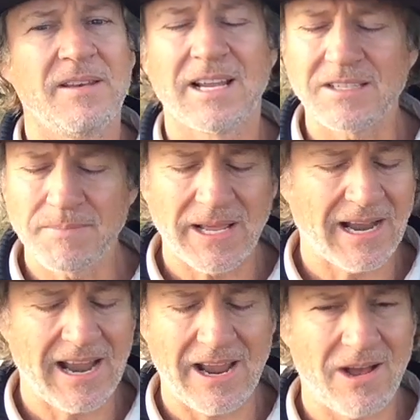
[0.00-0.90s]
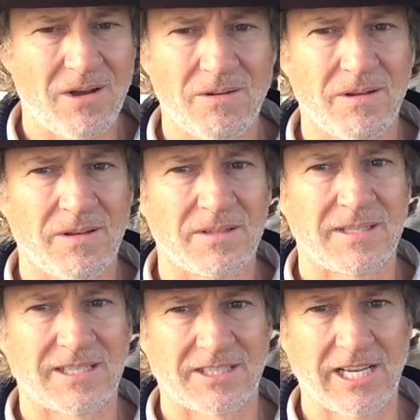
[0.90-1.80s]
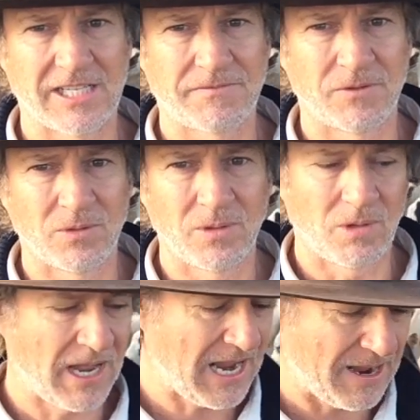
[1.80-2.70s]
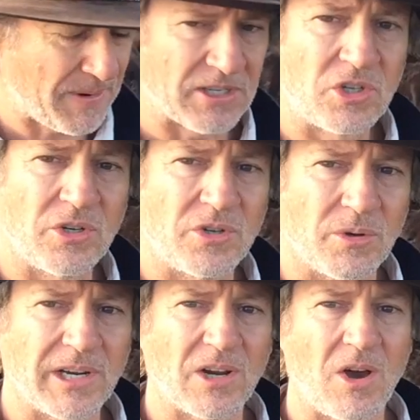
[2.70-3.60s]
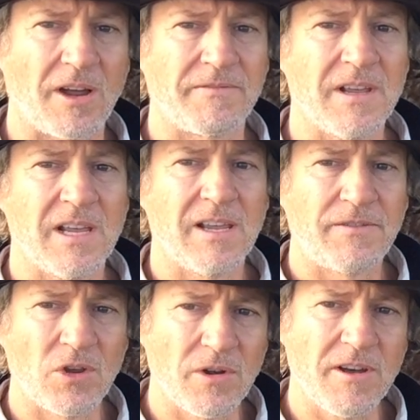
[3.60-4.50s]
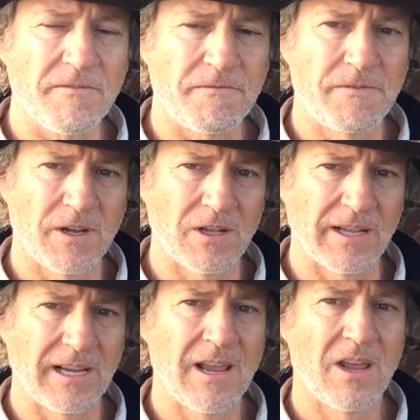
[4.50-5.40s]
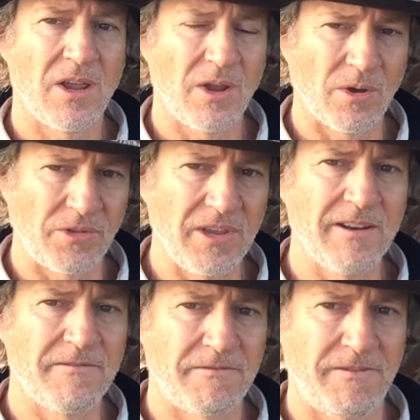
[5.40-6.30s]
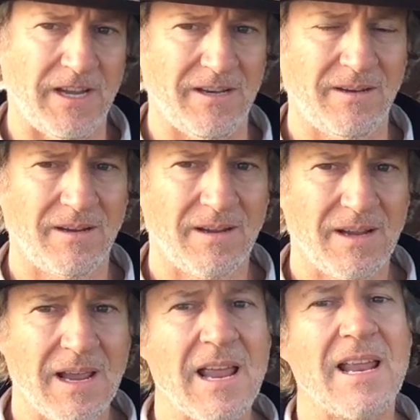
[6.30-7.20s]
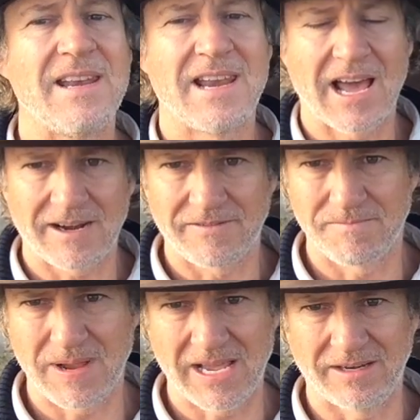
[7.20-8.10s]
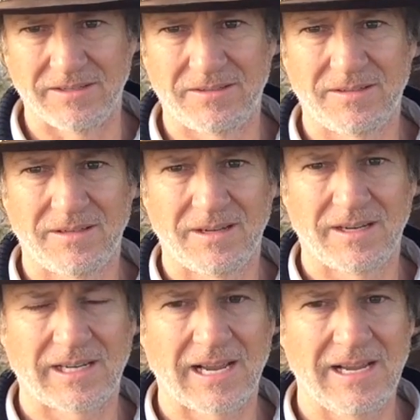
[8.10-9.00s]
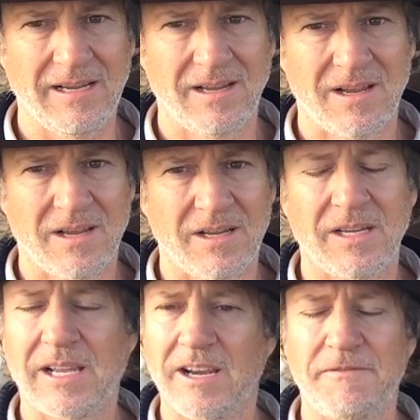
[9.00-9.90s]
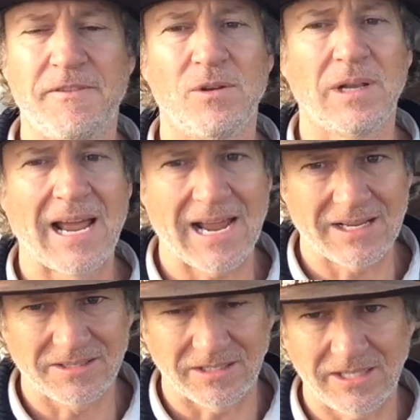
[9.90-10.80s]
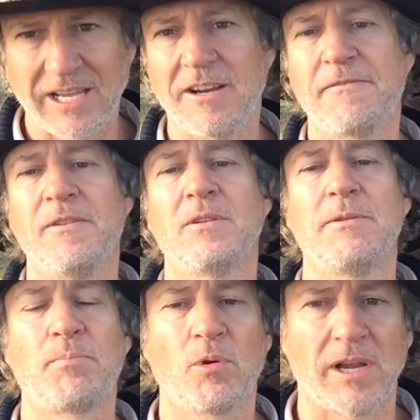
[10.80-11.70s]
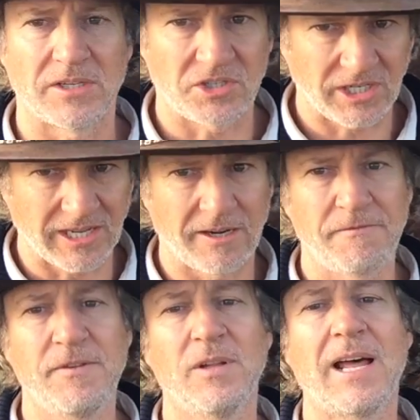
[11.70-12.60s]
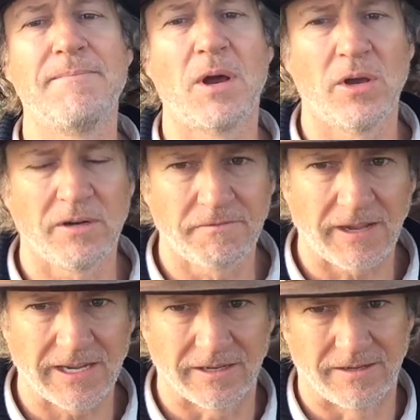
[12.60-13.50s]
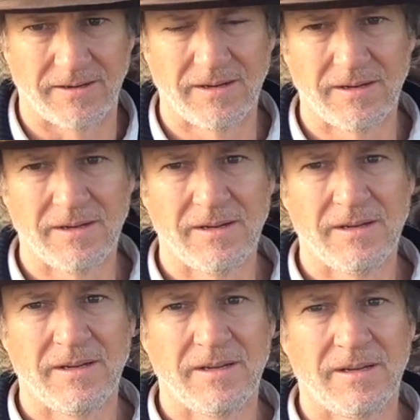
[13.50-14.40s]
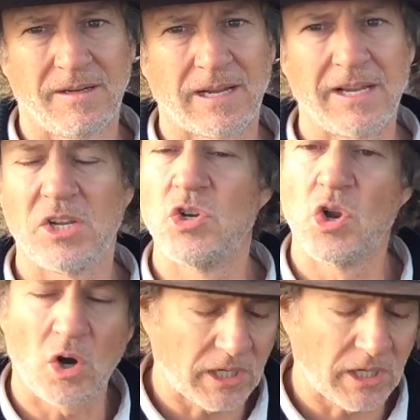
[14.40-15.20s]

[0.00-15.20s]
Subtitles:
Doesn't matter how successful or how much you do in life, if you're not feeling healthy and fit, none of it matters. Okay, you're going to feel lousy, you're going to feel depressed, you're going to feel unmotivated. Okay, you're not